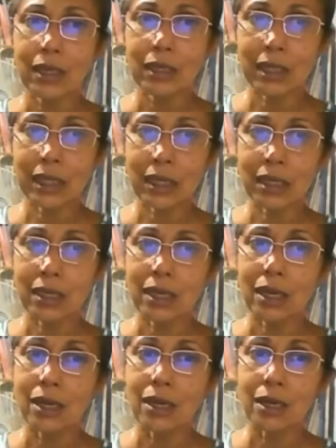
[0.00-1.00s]
They,
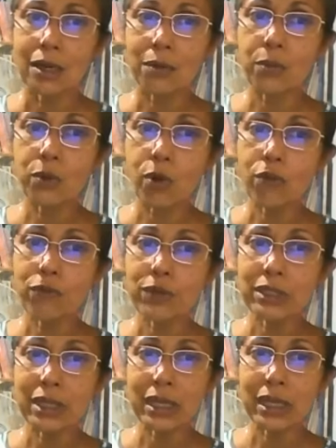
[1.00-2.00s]
more
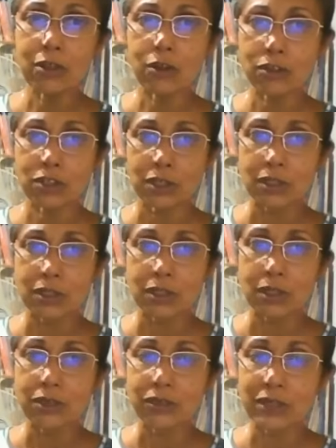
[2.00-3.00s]
often than not,
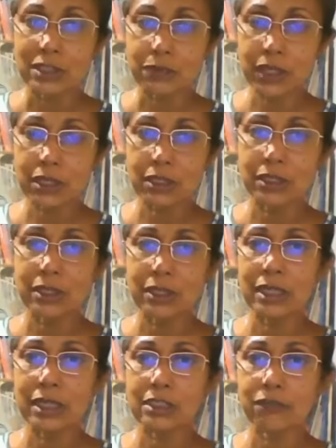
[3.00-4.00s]
respect the
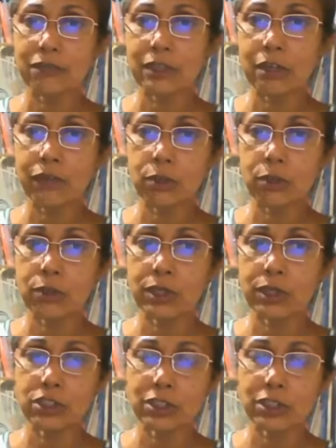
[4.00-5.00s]
rights of their fellow
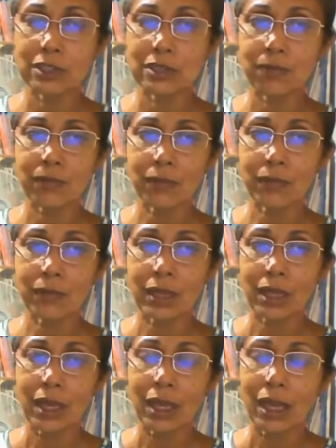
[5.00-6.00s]
creatures.
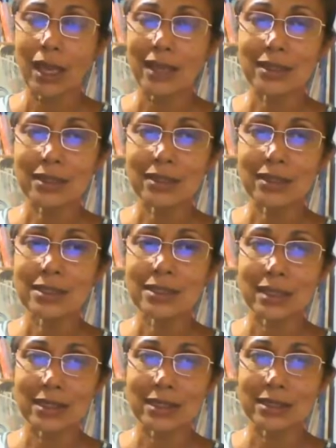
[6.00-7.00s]
In the third
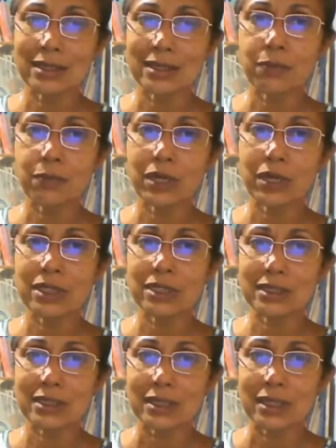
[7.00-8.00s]
stanza, the
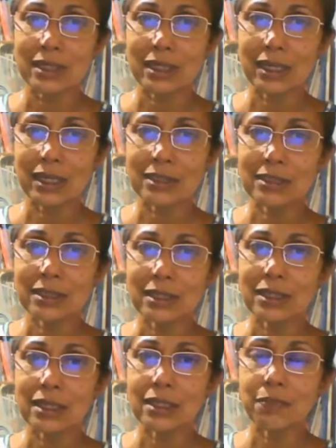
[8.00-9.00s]
poetess thinks
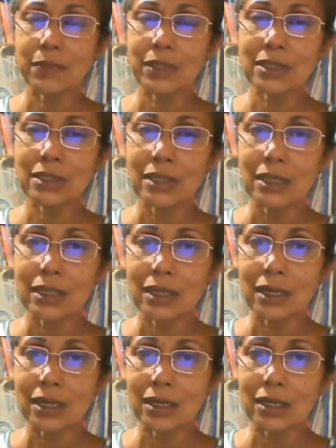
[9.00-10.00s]
that the bird
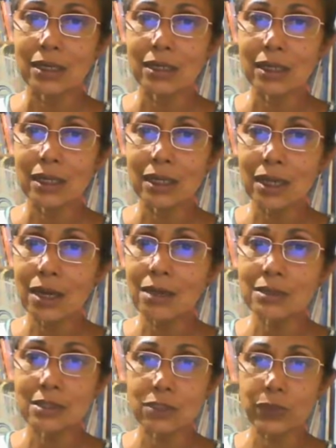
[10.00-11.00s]

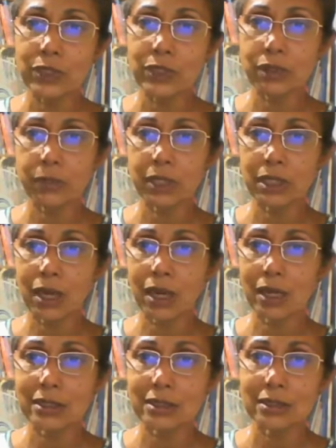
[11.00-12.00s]
glanced with rapid
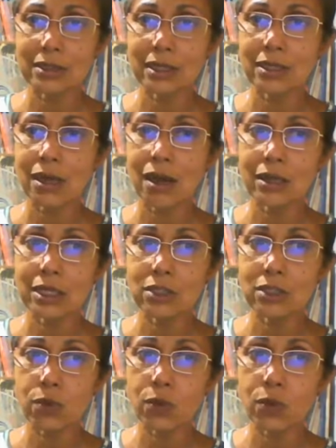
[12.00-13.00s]
eyes that
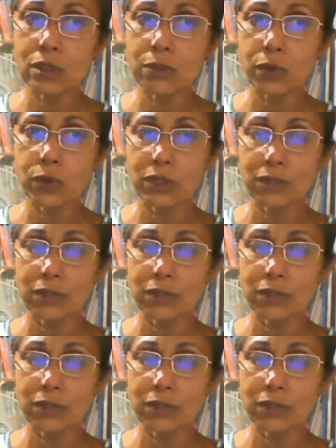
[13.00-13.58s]
hurried all abroad.